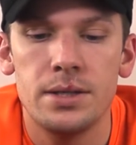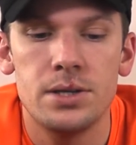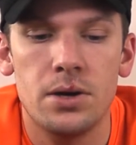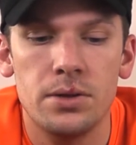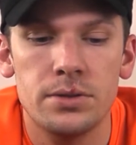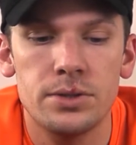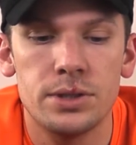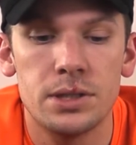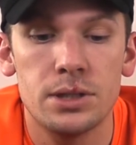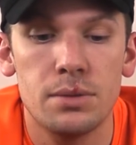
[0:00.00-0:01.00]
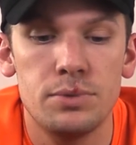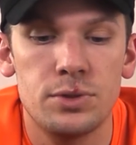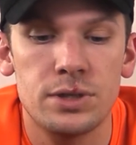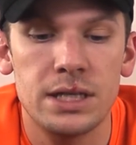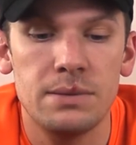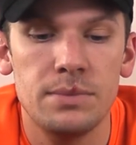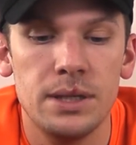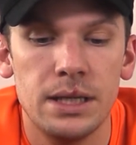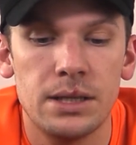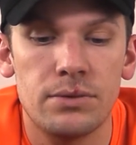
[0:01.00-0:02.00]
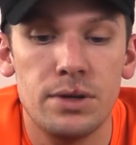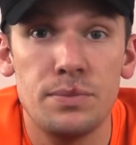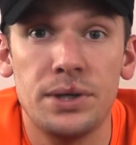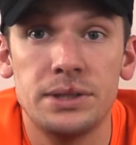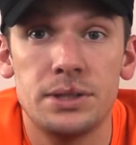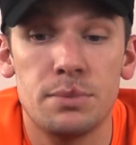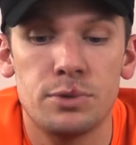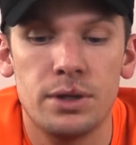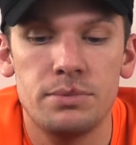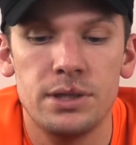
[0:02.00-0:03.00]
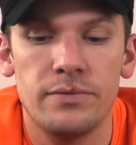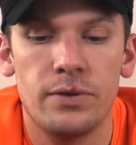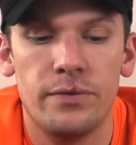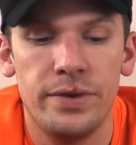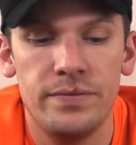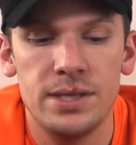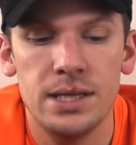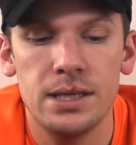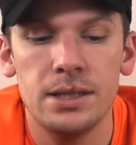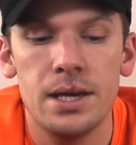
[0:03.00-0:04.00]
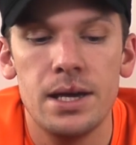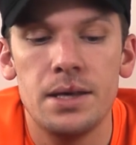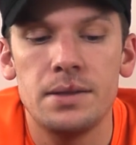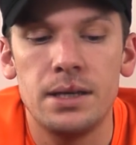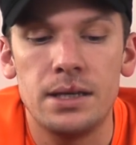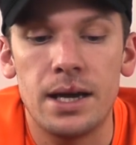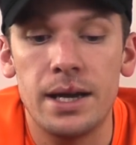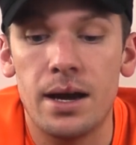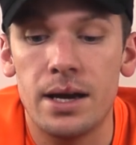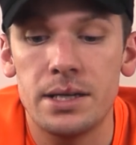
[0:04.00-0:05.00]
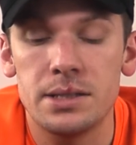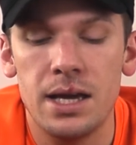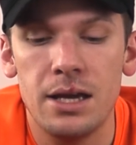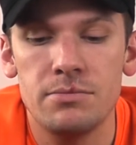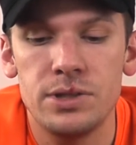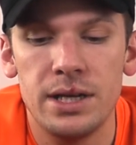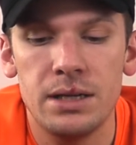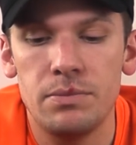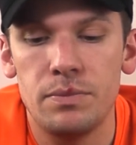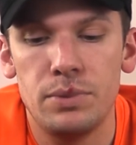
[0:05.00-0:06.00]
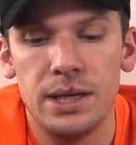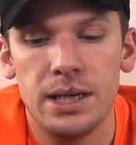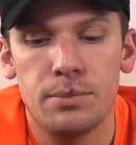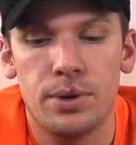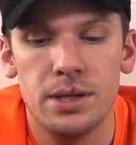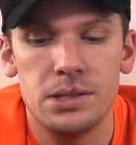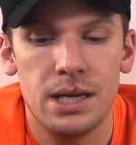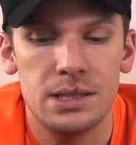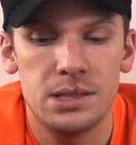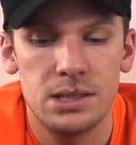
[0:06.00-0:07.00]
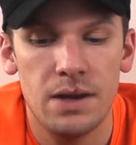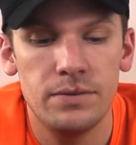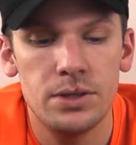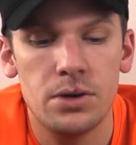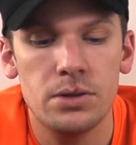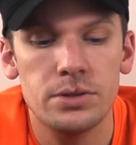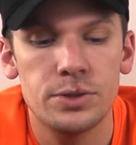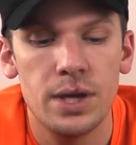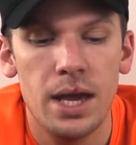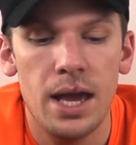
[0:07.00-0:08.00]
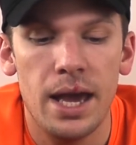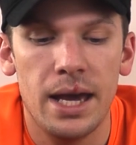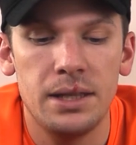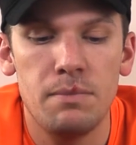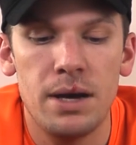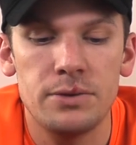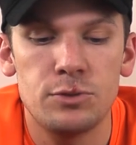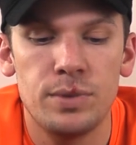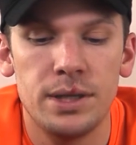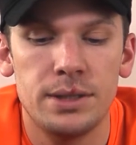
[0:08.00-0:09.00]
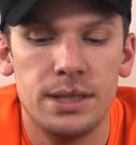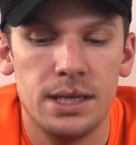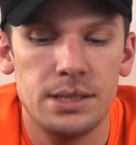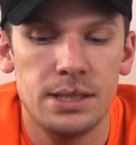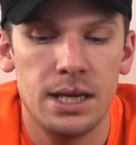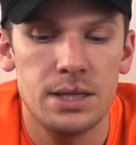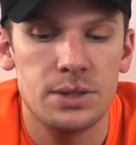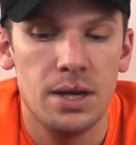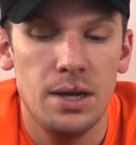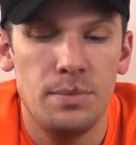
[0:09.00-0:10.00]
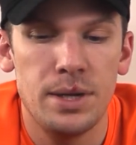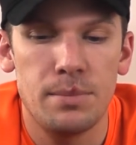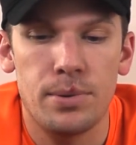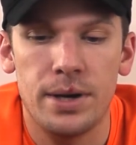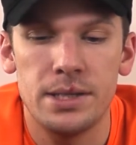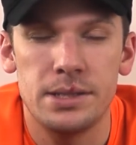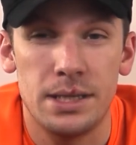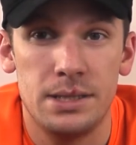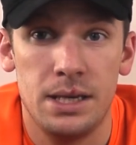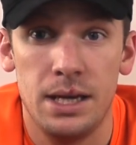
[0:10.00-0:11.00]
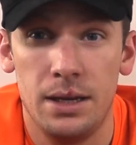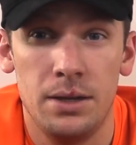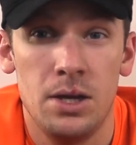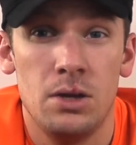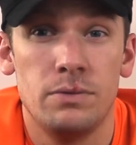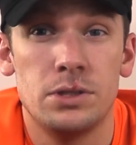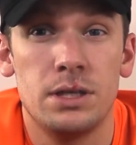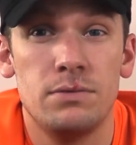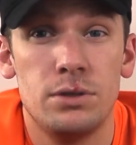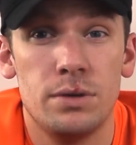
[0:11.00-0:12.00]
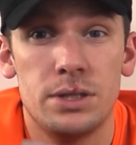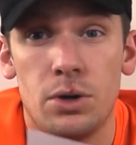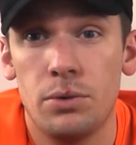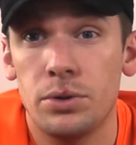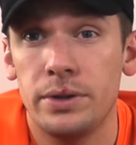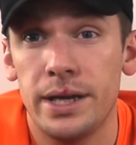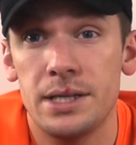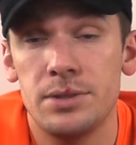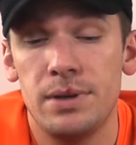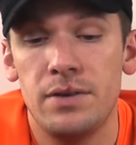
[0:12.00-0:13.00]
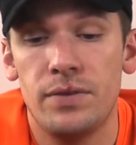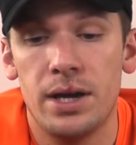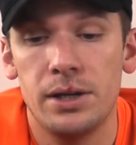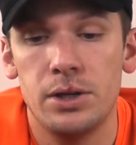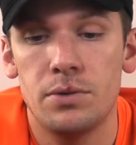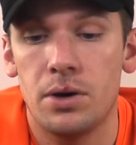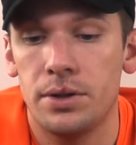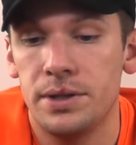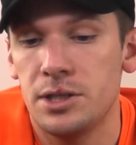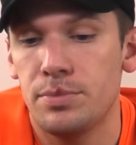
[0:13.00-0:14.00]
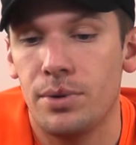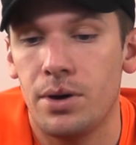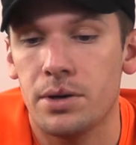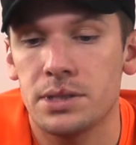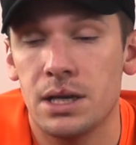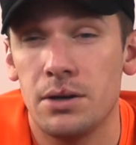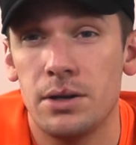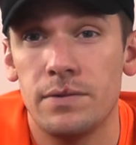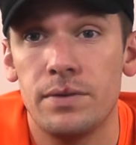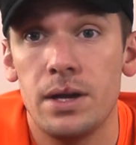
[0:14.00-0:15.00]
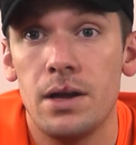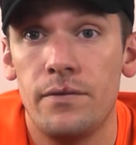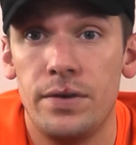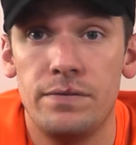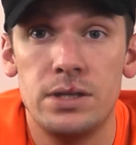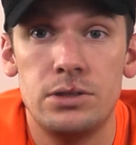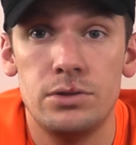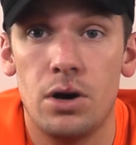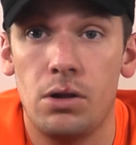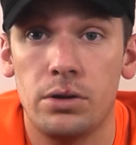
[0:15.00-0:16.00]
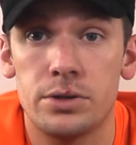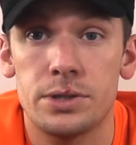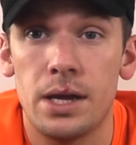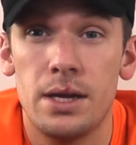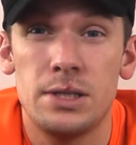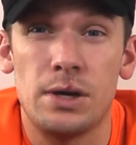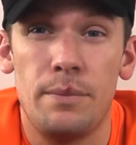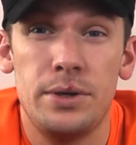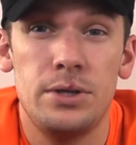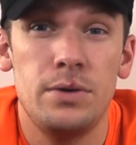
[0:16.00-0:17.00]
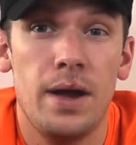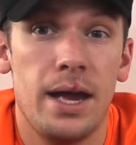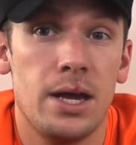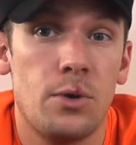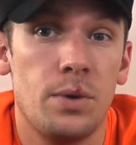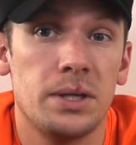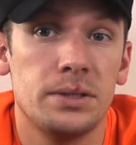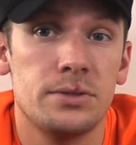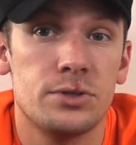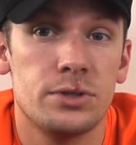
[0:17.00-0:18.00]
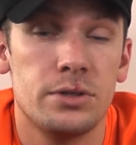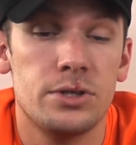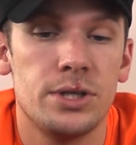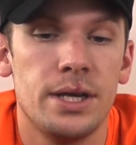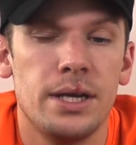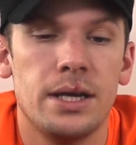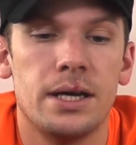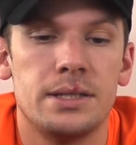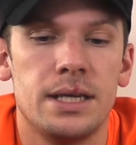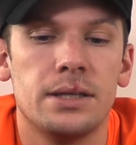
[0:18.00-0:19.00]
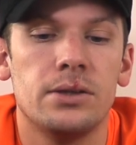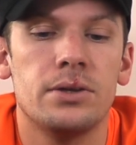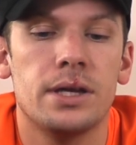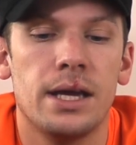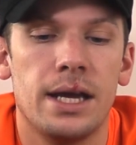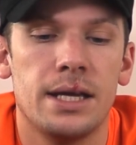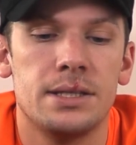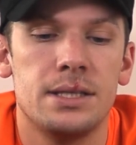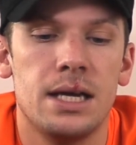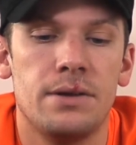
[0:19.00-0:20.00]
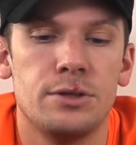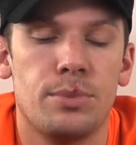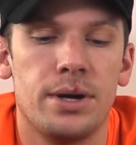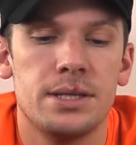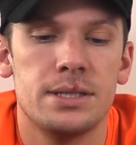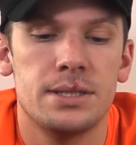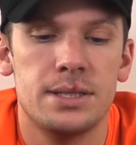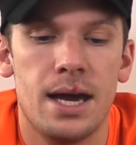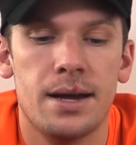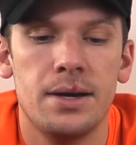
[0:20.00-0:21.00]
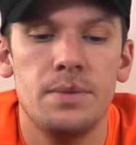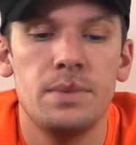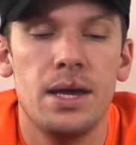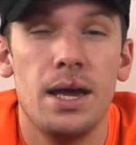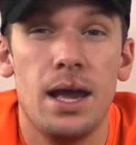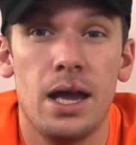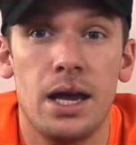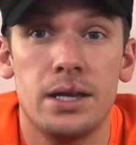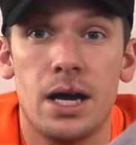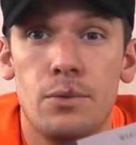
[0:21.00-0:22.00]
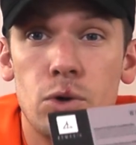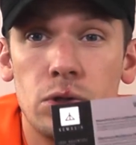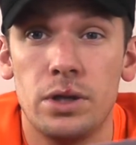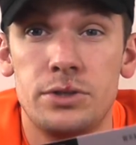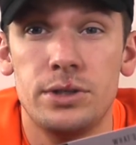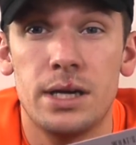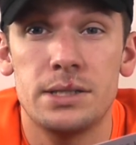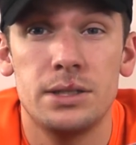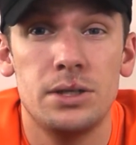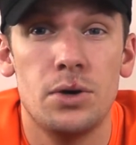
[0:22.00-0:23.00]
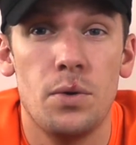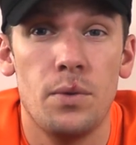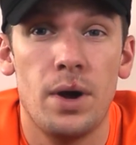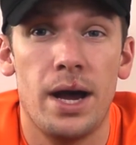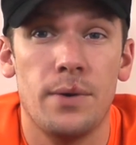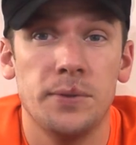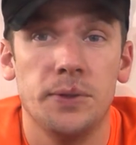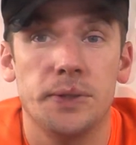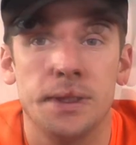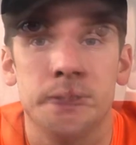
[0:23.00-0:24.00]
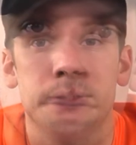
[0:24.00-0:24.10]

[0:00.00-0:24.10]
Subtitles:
the Slipstream 3-month subscription for $15, the Night Eyes Cam Jam being priced at $7, and the Mountain Smith tent stakes being priced at $10, which gives you a total estimated value on this box of $52. So I'm going to do a quick little search, take a look and see how these prices stack up, and I will let you guys know how we're looking.